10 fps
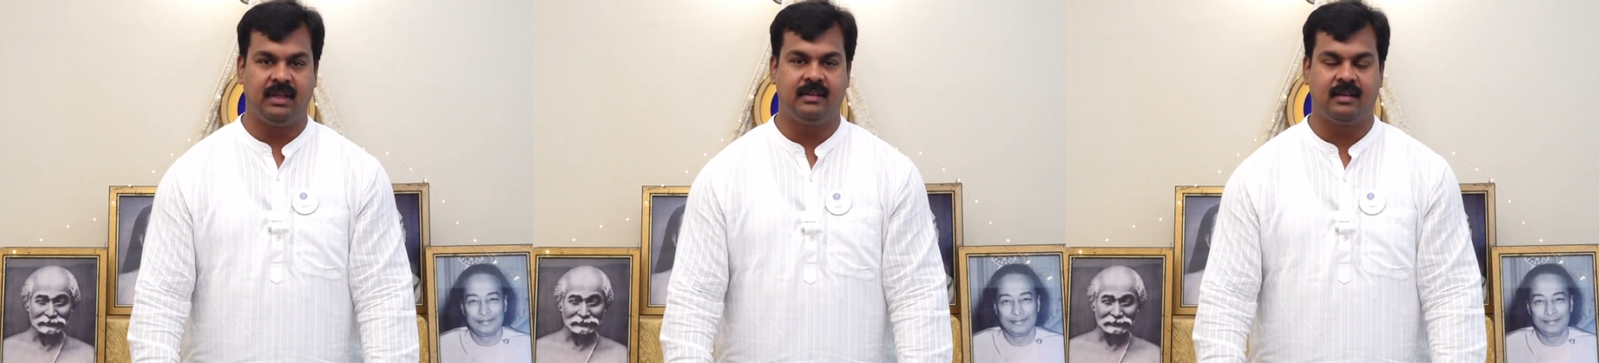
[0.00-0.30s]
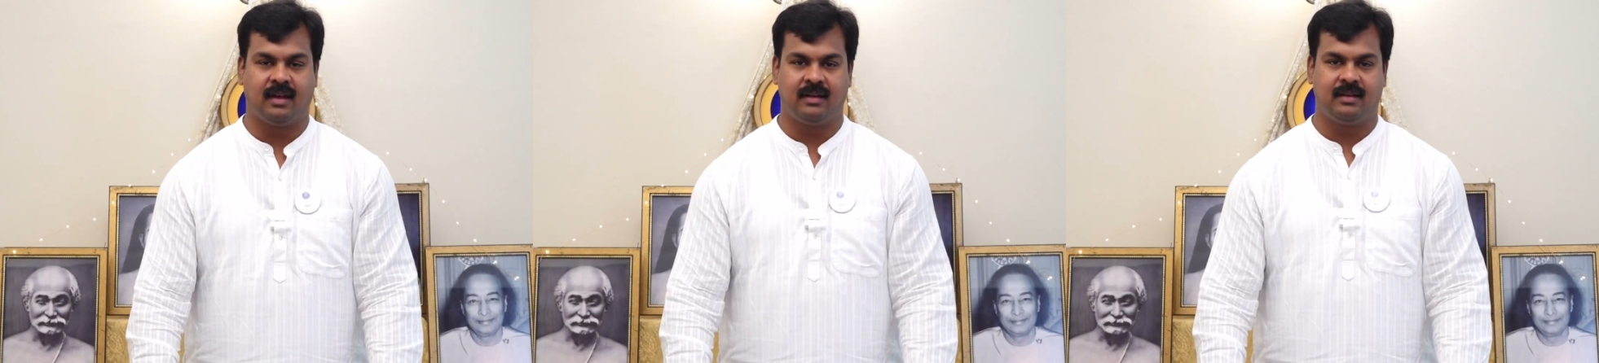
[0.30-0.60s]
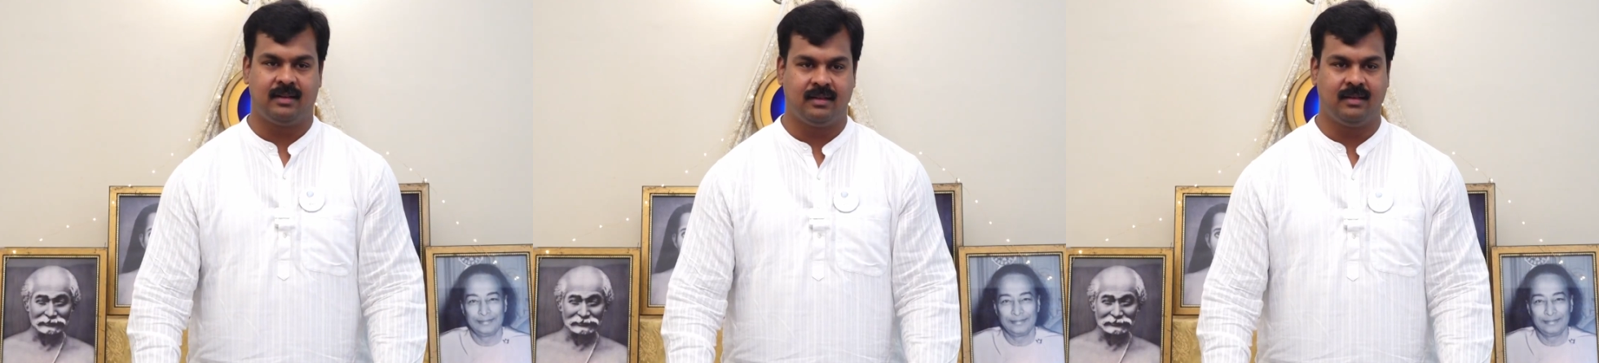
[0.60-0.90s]
Speaker 1: me start
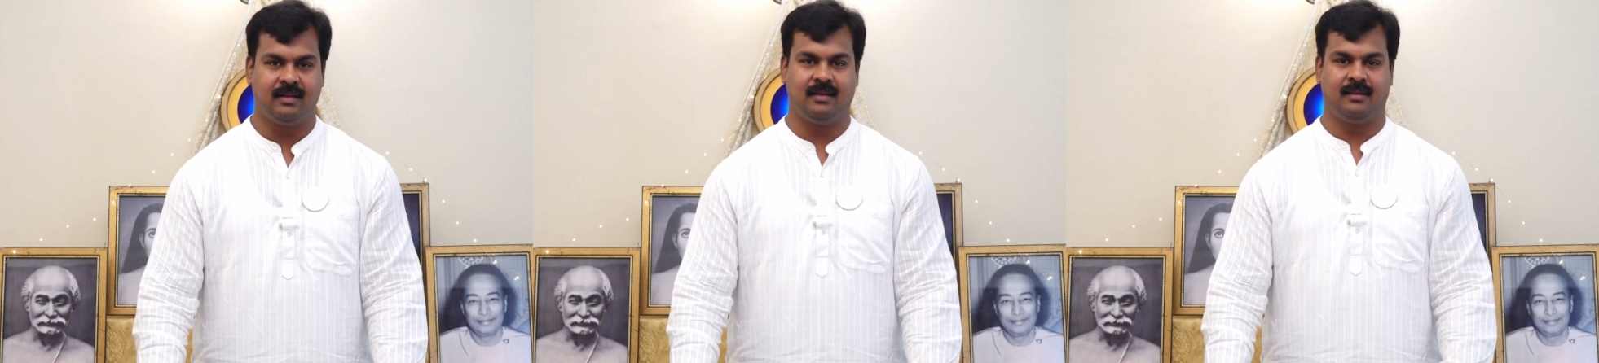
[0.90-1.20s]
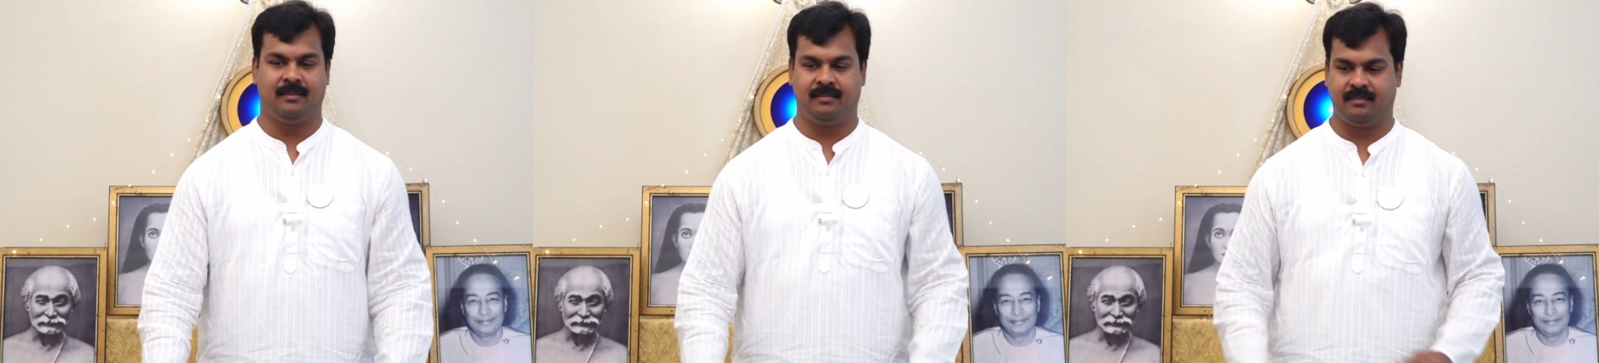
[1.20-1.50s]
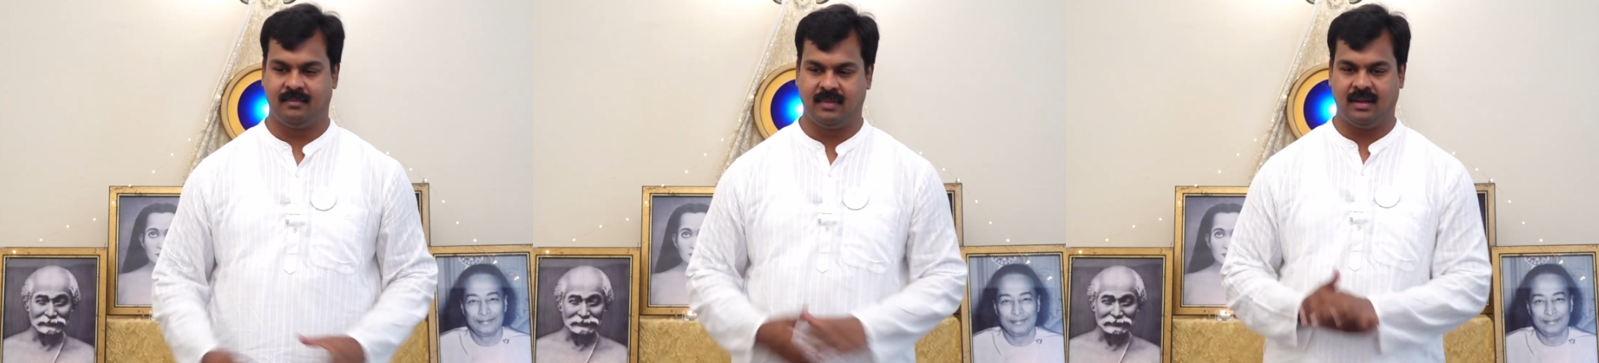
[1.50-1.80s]
um,
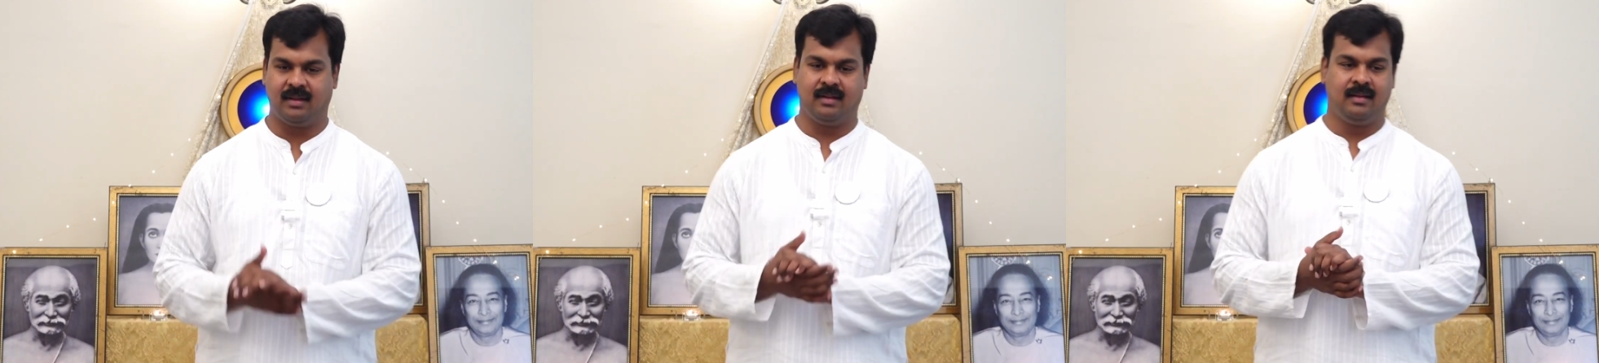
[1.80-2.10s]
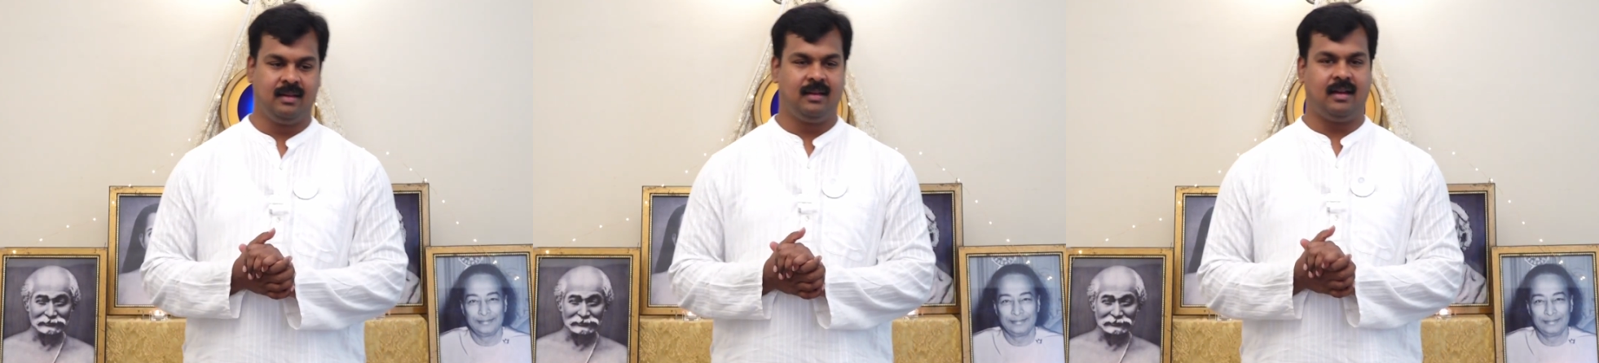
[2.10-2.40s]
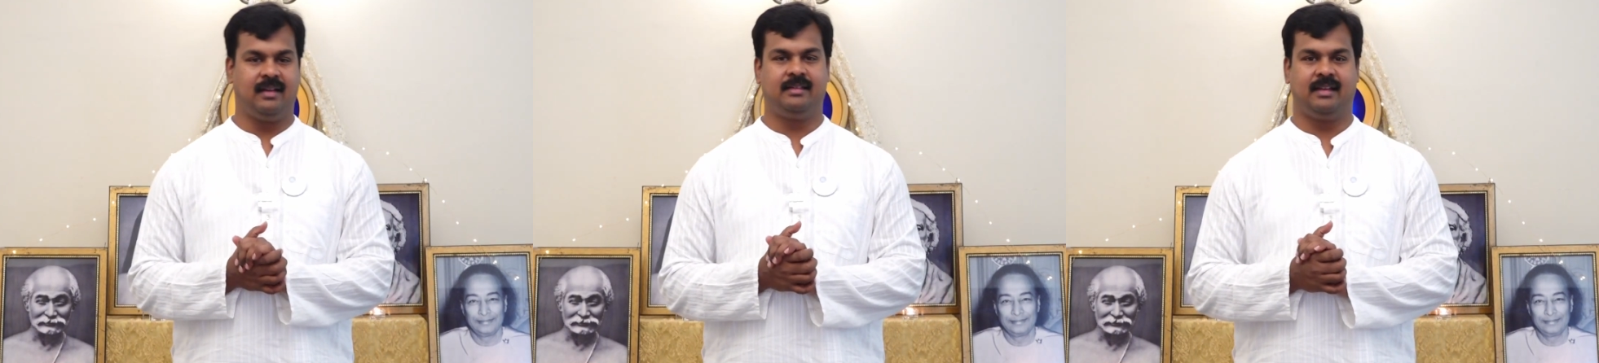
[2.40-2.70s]

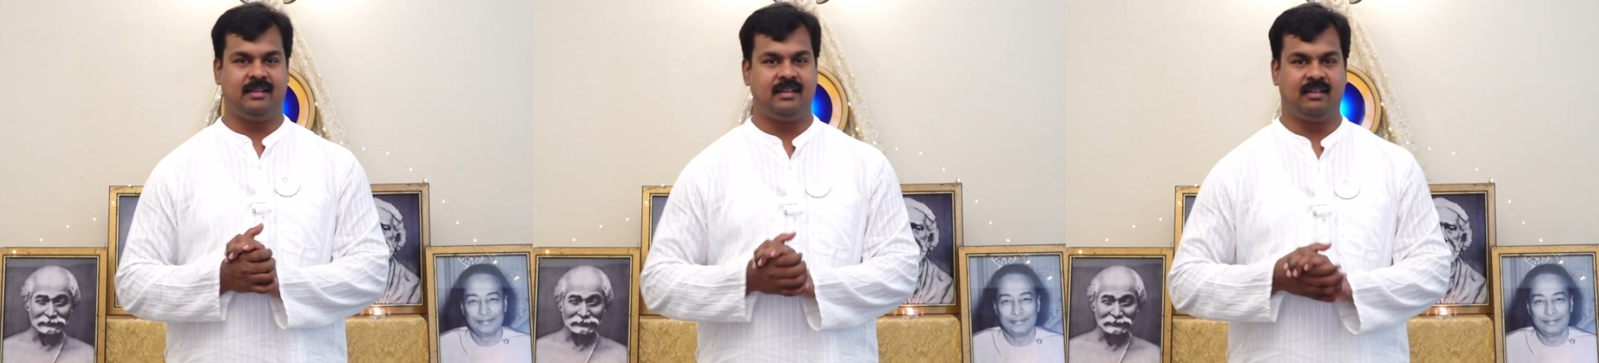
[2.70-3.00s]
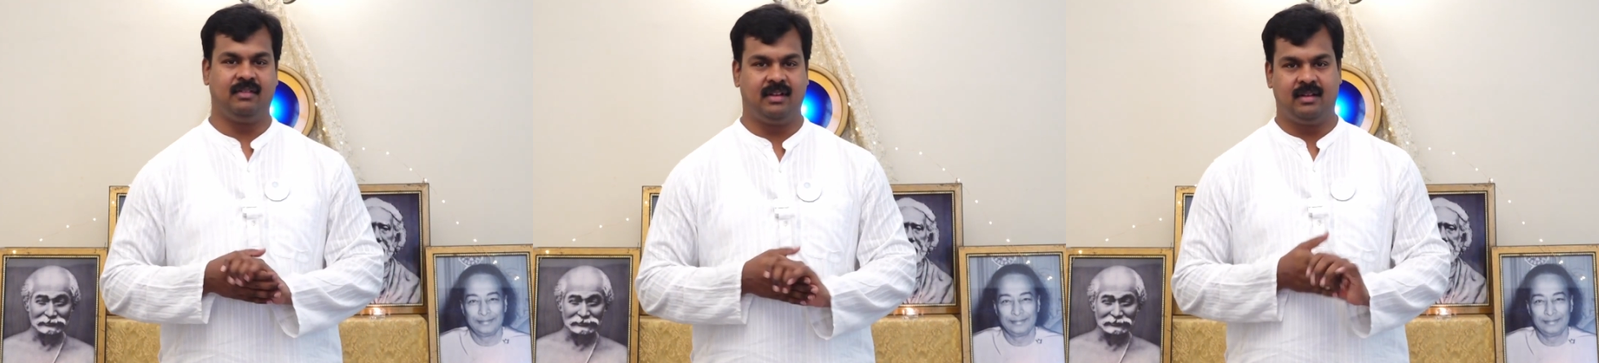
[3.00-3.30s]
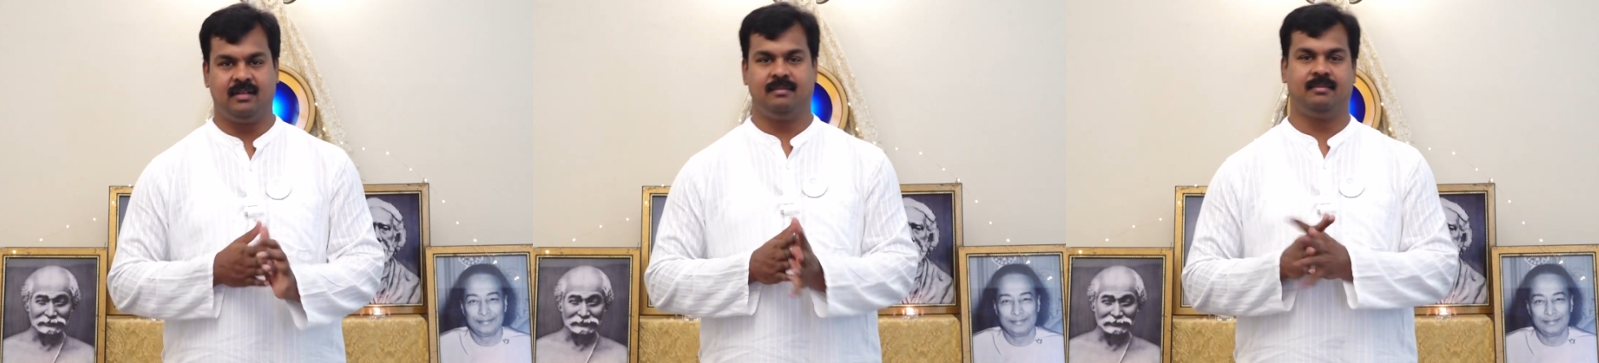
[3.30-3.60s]
a satsang with
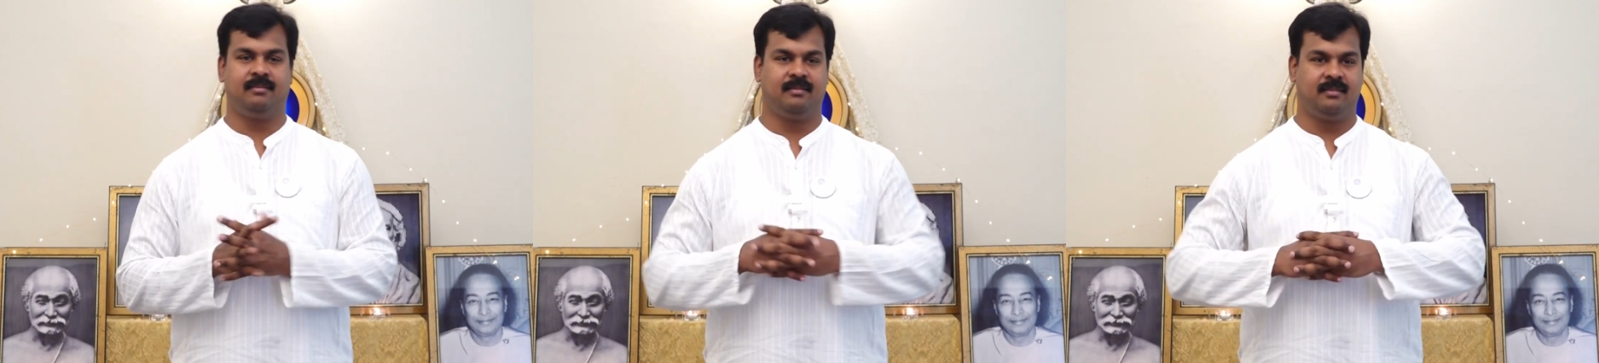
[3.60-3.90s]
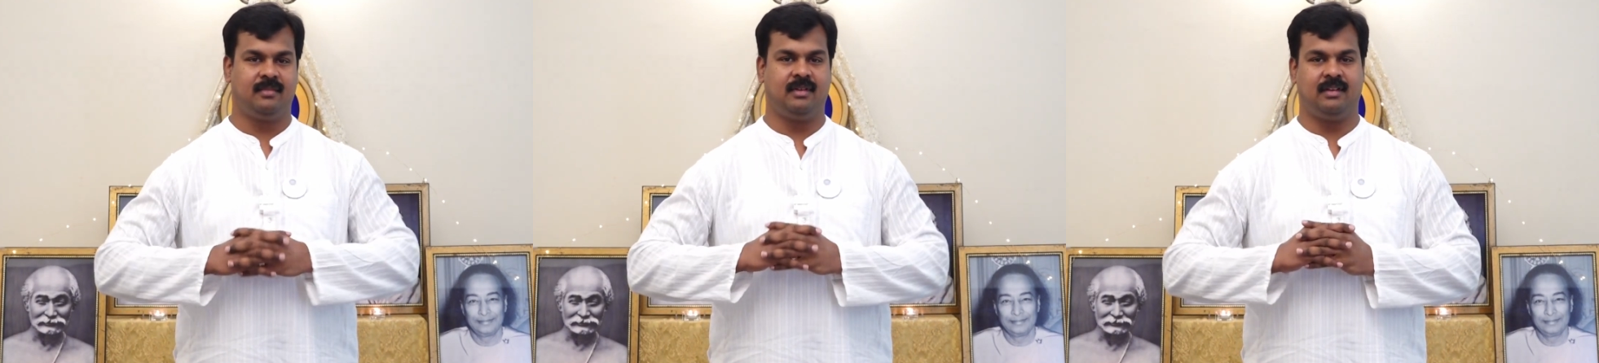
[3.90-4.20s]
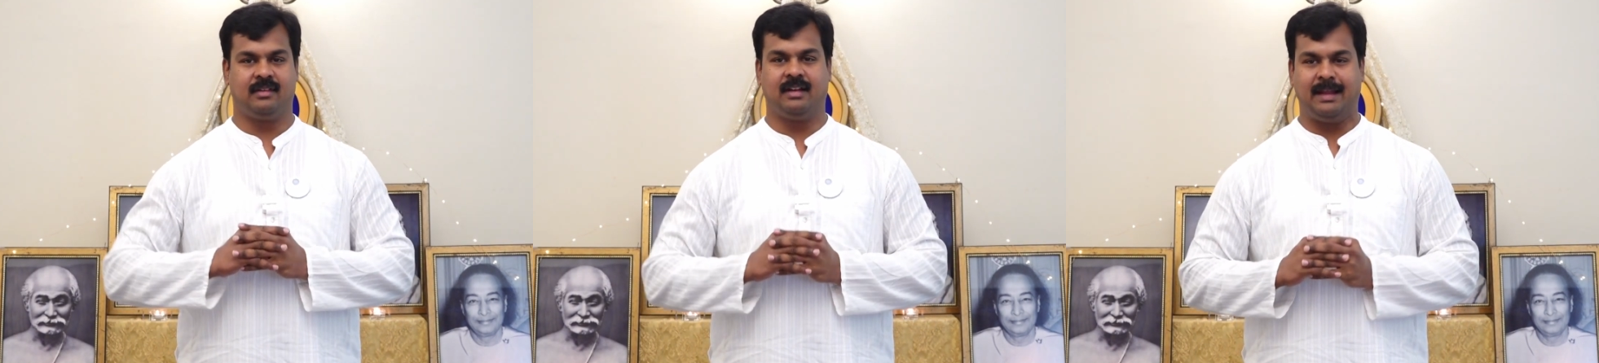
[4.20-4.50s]
a
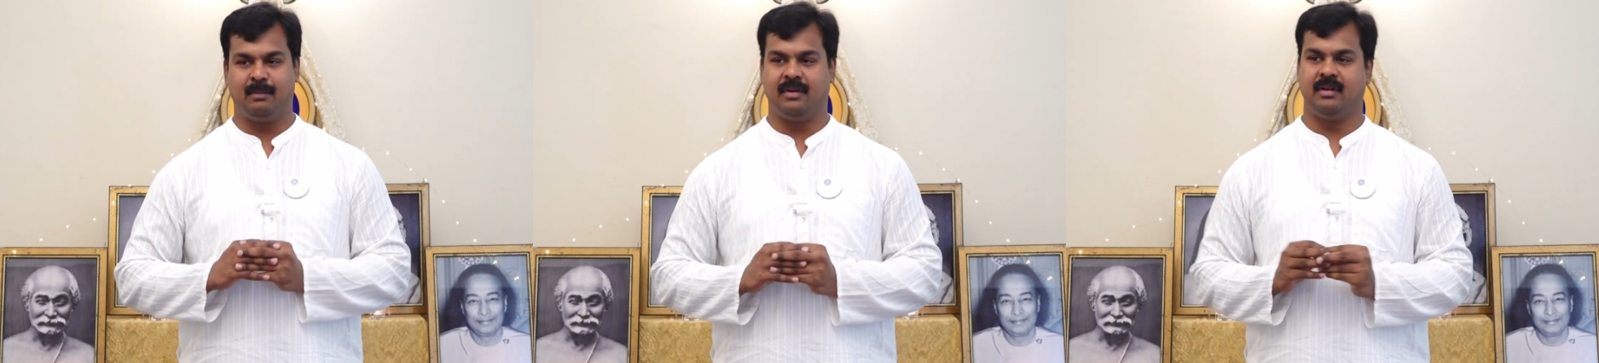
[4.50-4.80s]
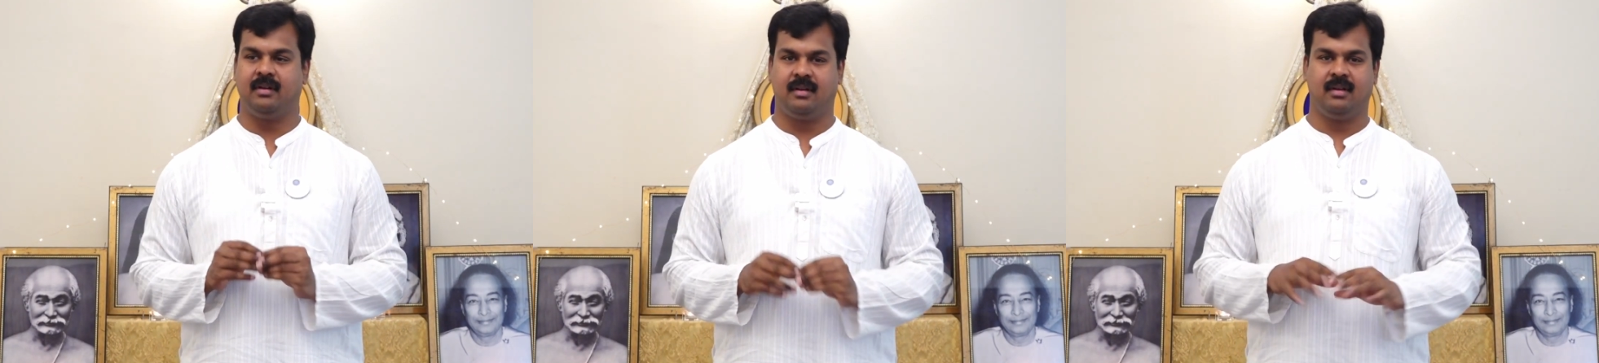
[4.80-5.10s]
disclaimer.